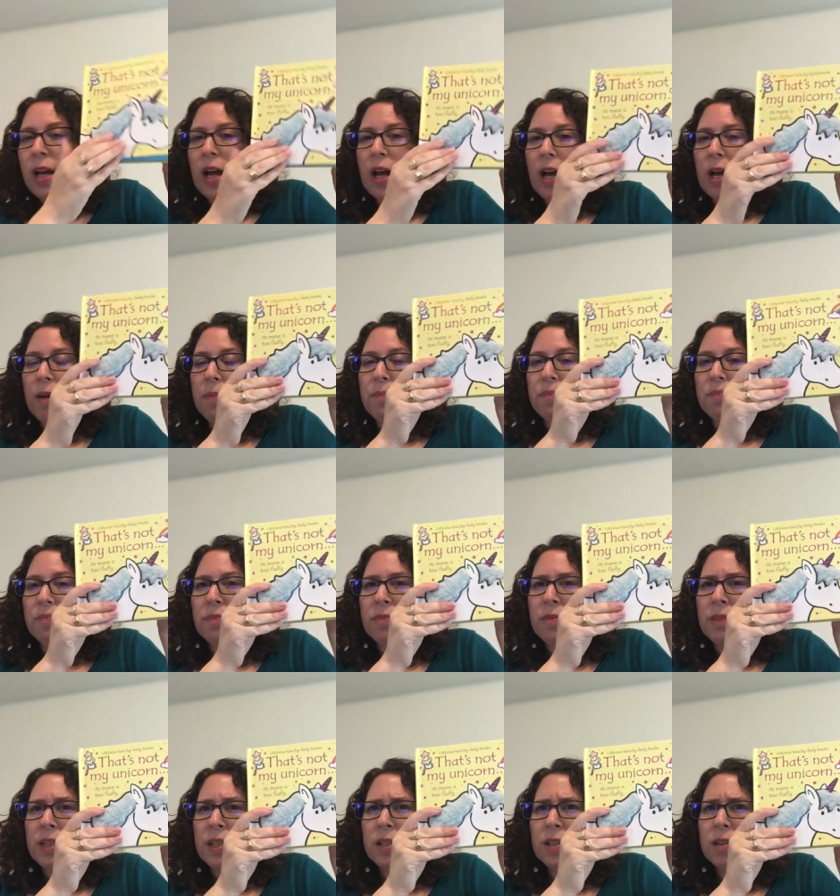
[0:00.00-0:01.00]
um,
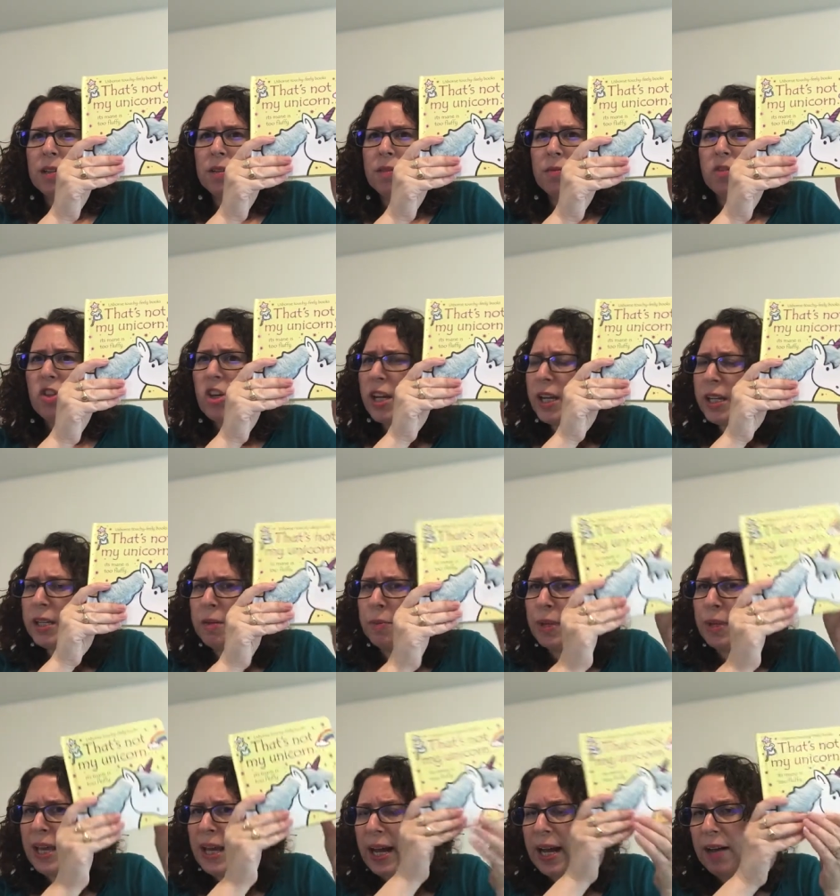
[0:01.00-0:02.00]
Chick,
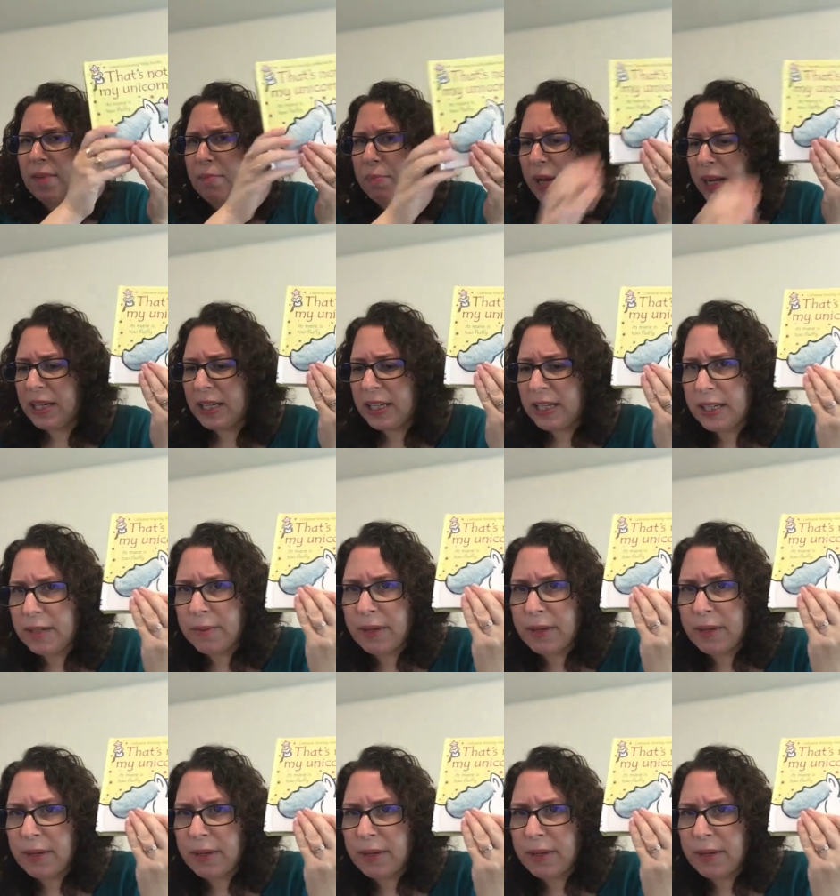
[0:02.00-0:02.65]
we have Bunny,